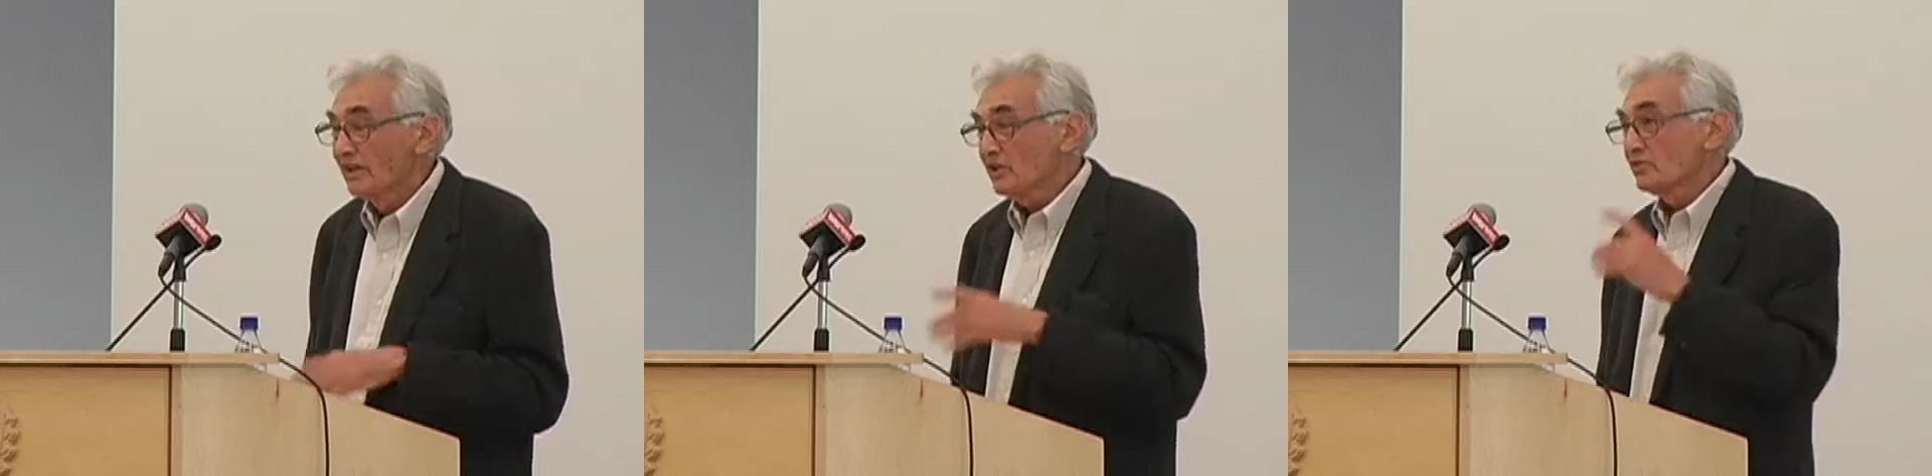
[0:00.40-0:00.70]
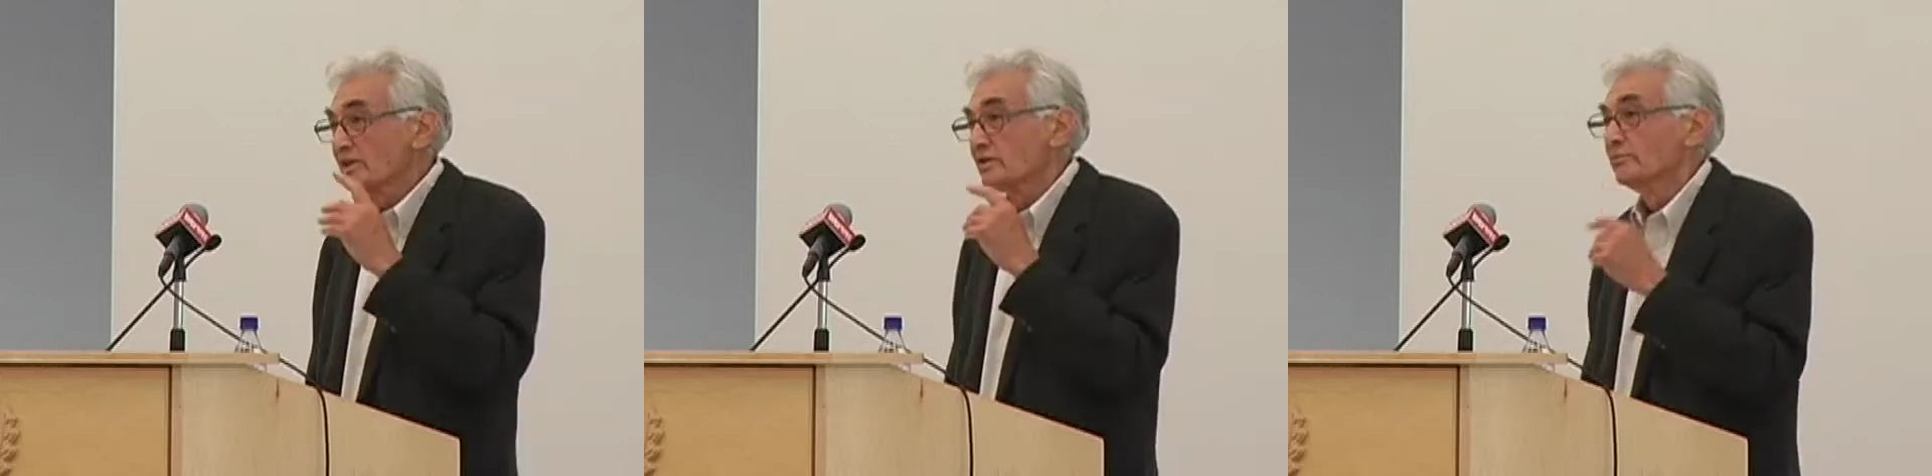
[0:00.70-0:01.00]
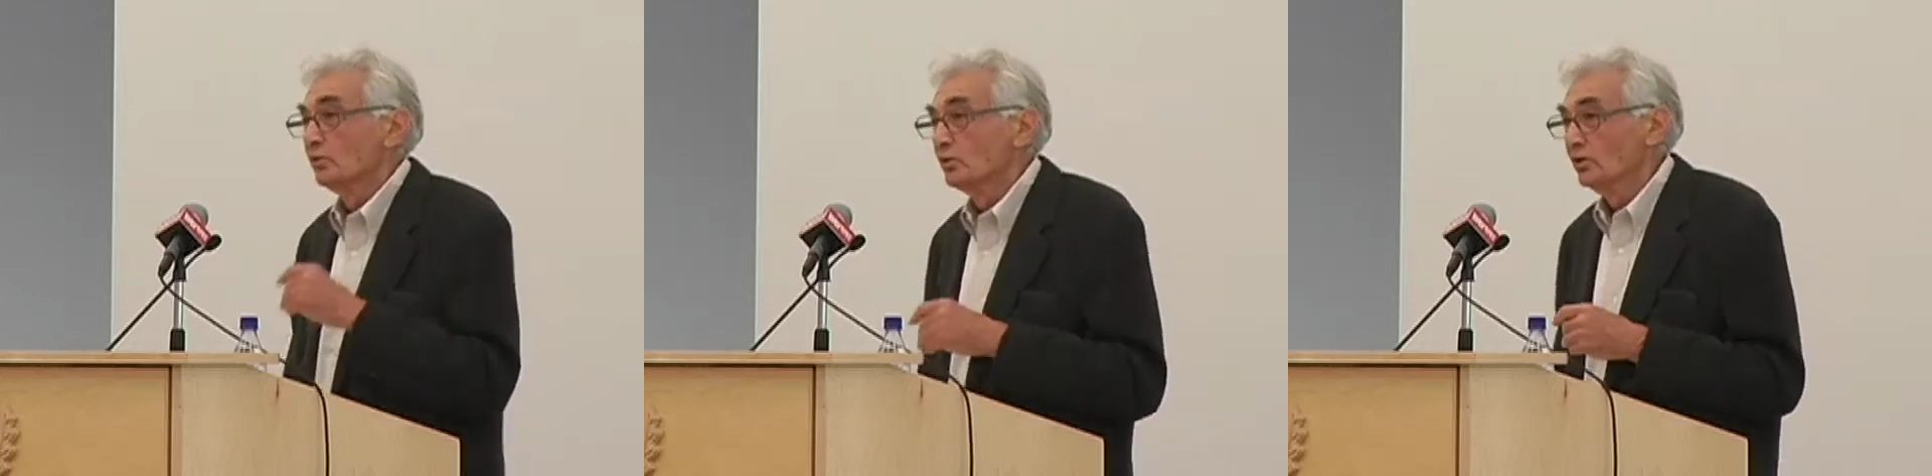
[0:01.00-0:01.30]
history is
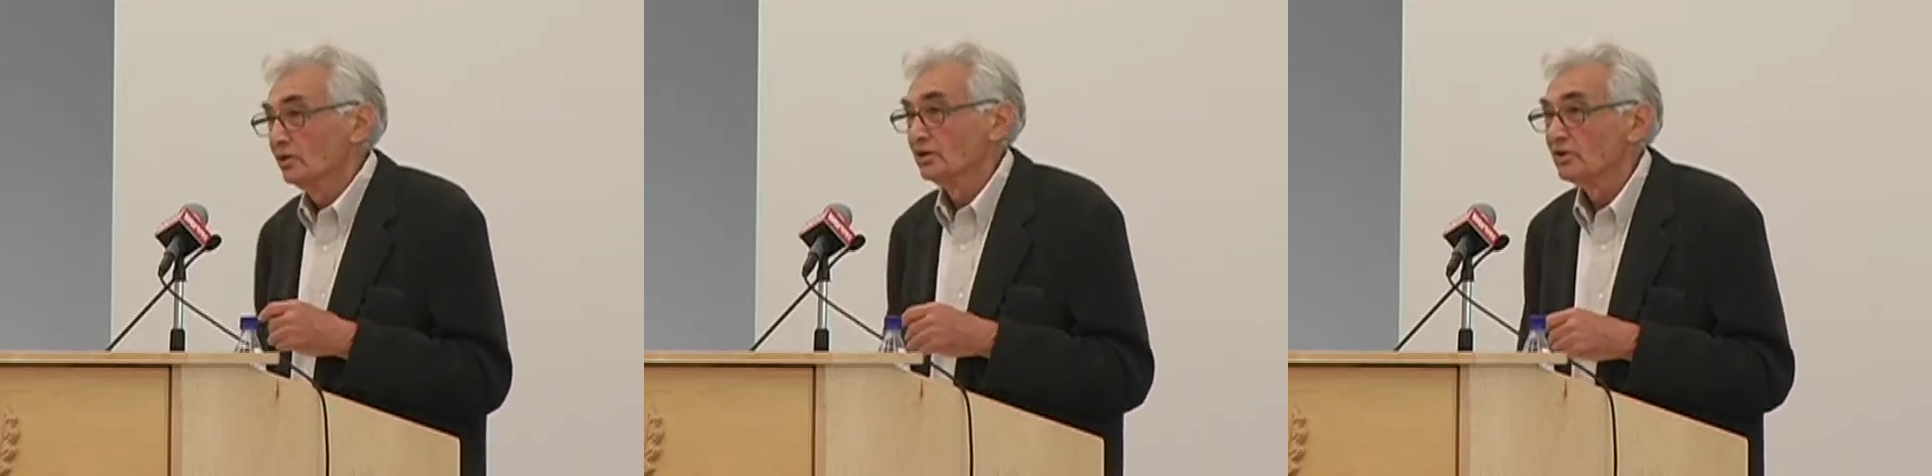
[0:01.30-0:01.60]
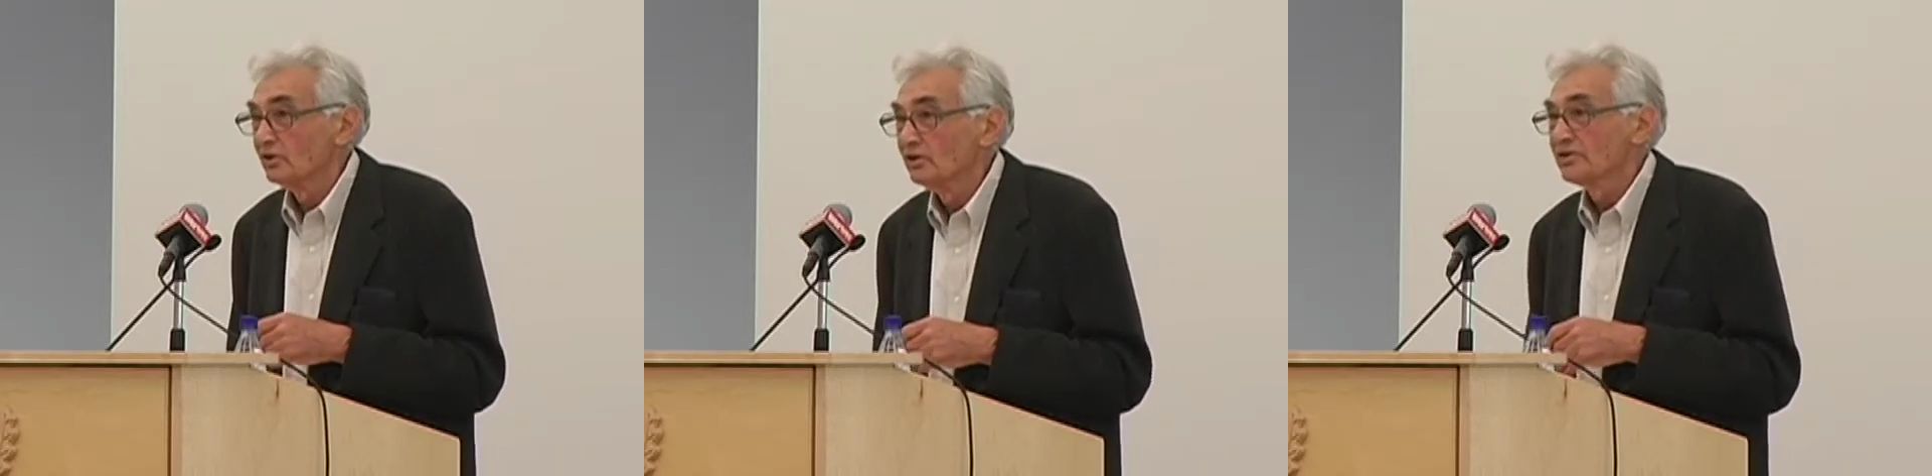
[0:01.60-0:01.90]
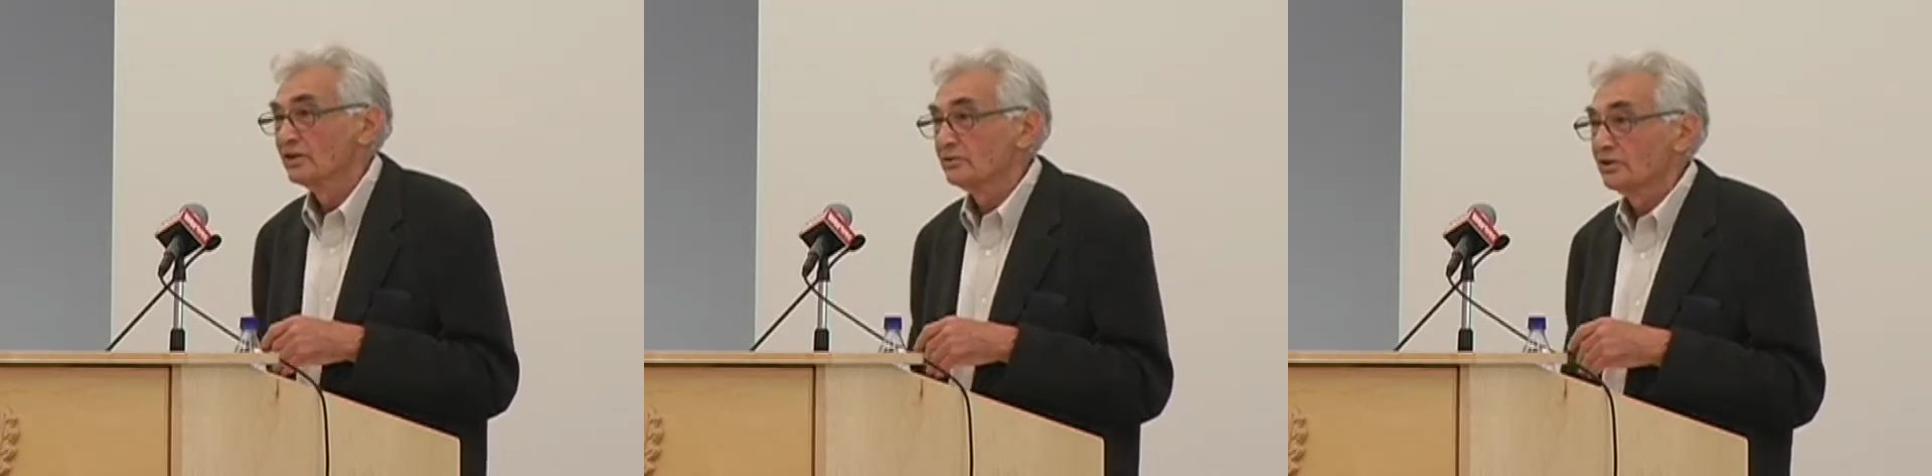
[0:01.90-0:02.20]
important
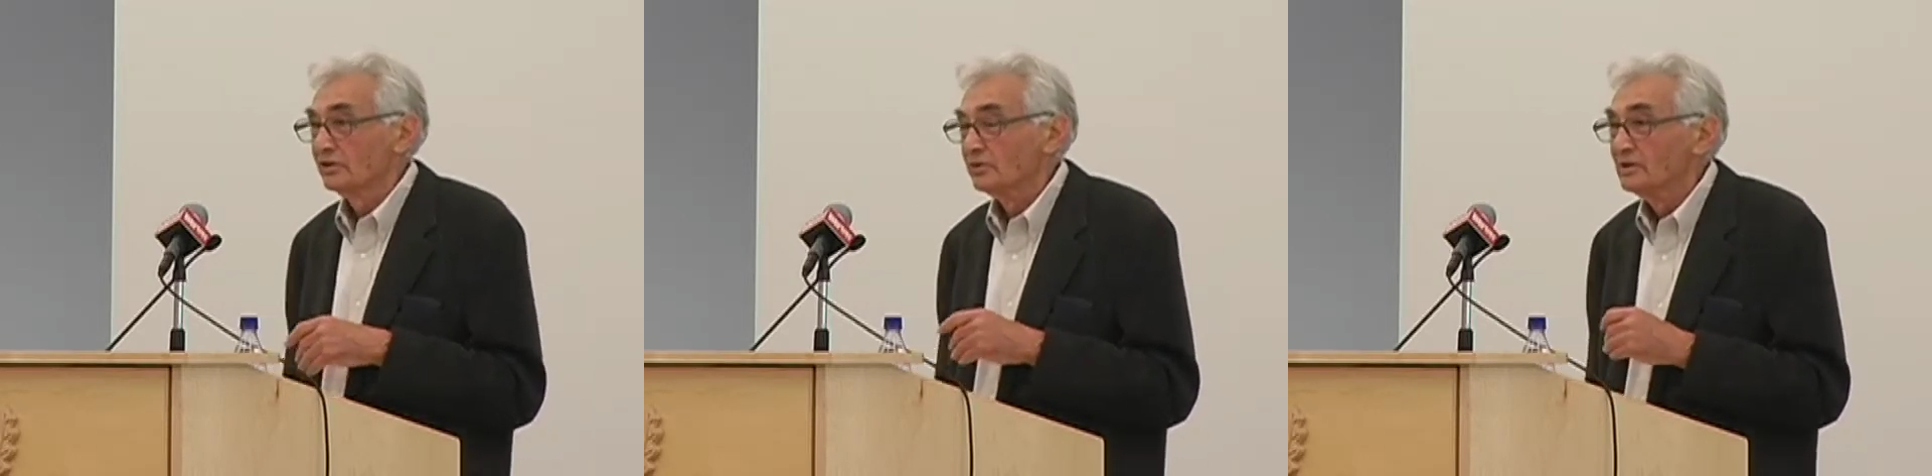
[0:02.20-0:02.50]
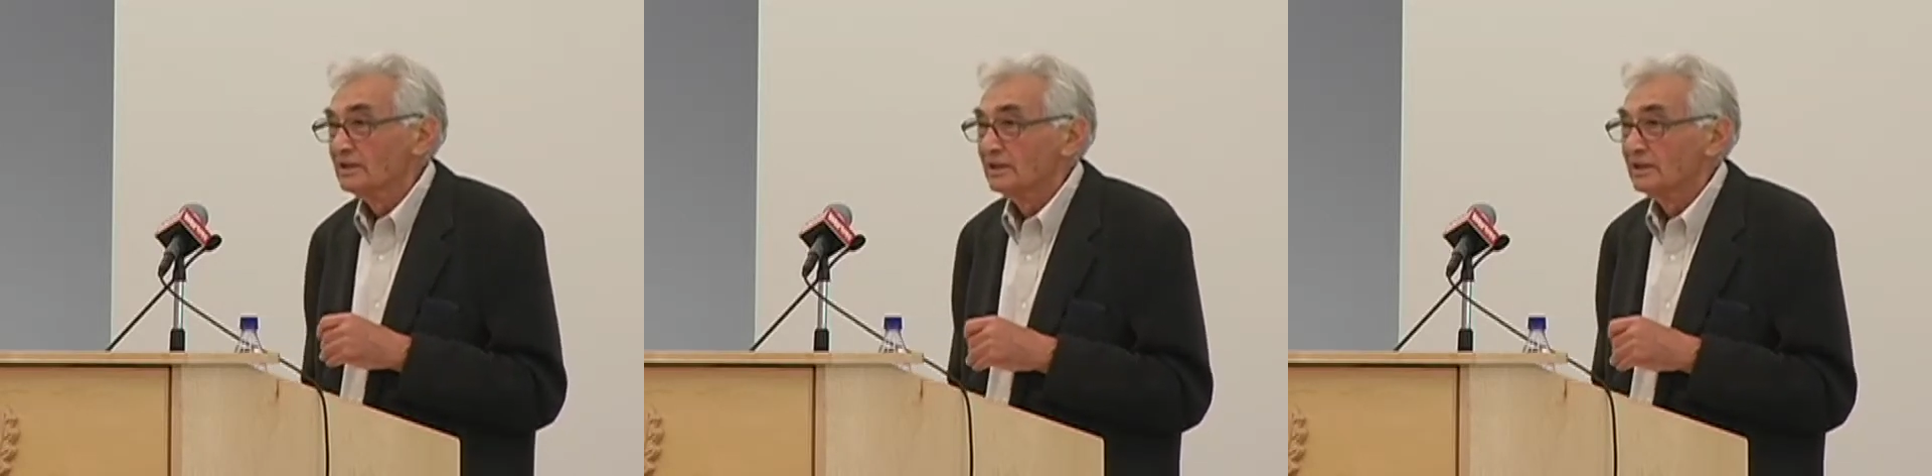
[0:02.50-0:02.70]
also to